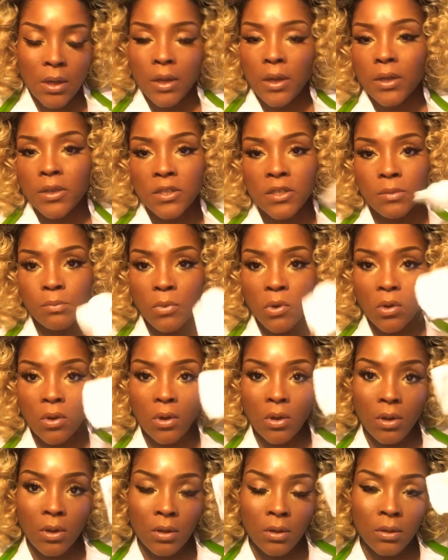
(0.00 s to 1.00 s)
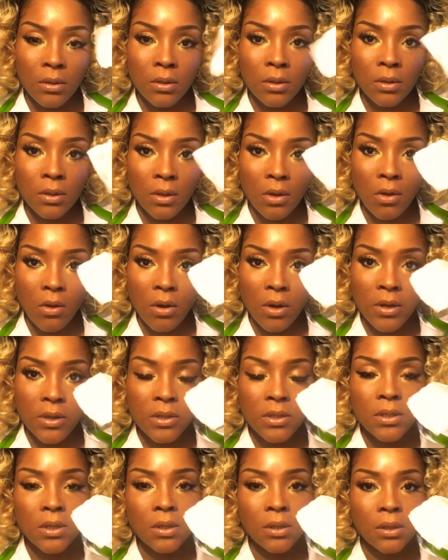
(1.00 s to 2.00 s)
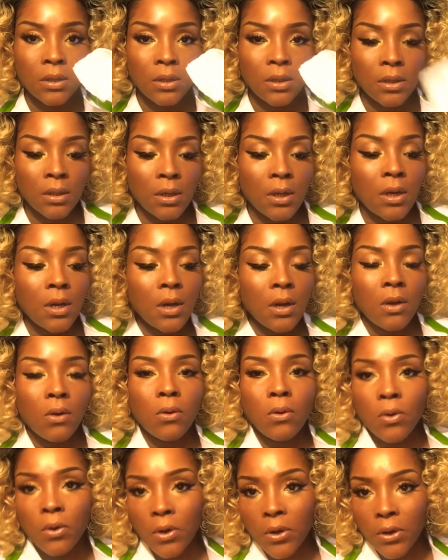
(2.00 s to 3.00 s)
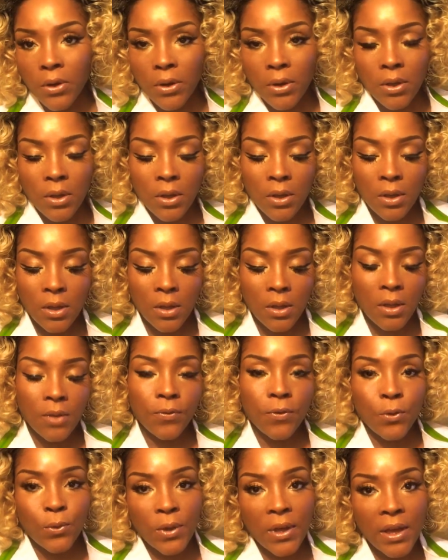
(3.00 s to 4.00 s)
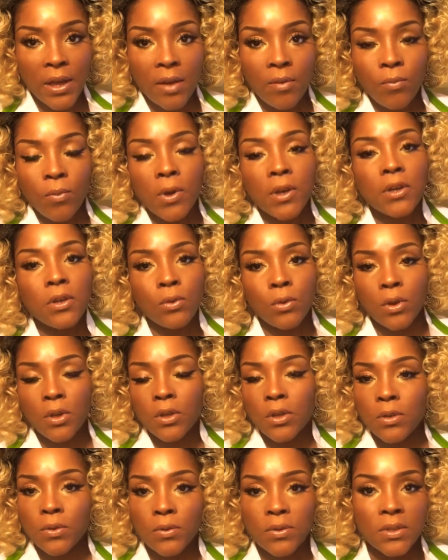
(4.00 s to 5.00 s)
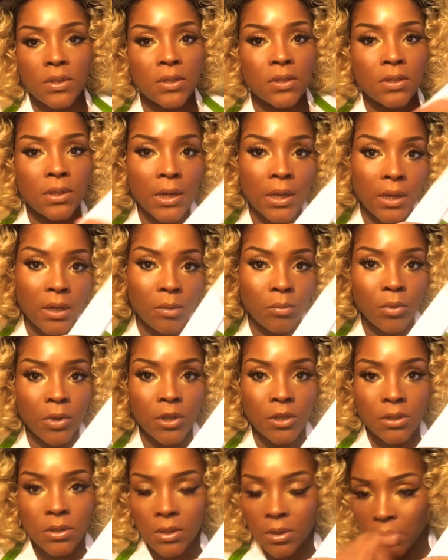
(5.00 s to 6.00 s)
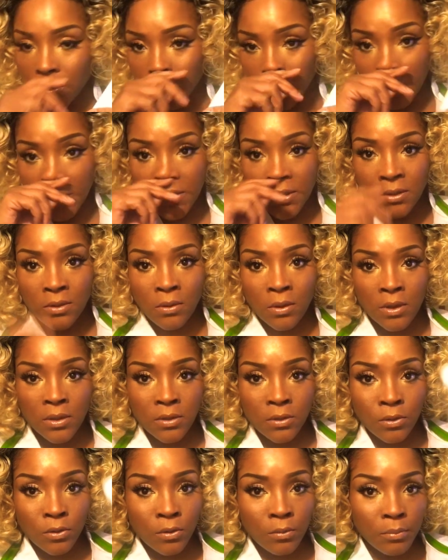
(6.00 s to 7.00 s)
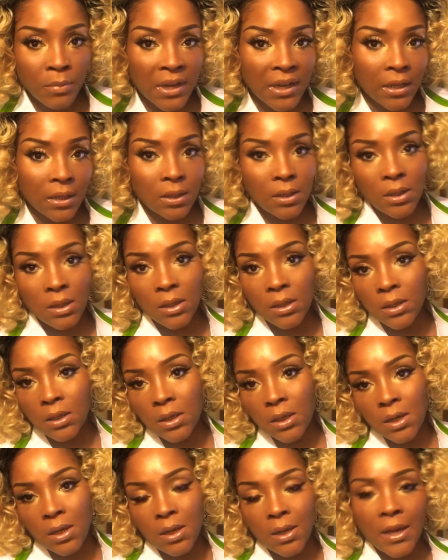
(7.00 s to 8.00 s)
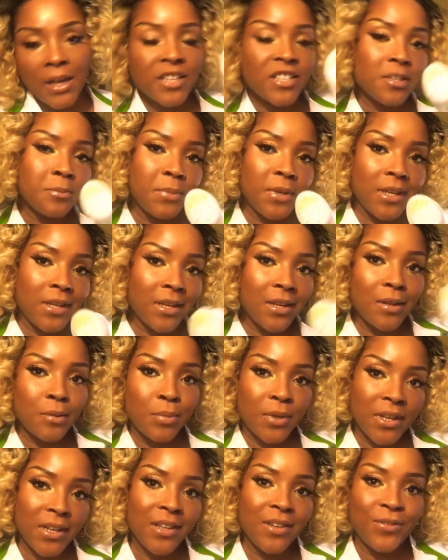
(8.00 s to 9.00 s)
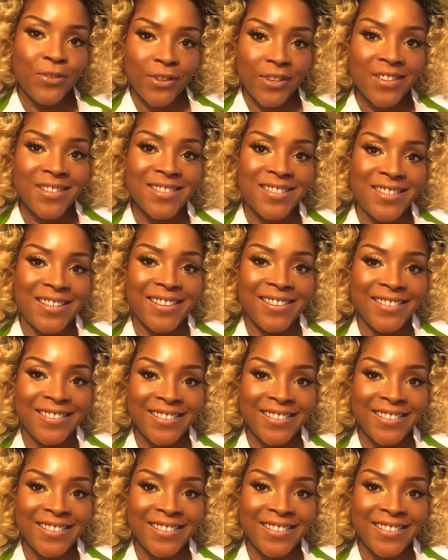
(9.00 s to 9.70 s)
a small gauze, or if you have one, you can use the Sonic Brush, which is also by Clinique. I should be getting paid for this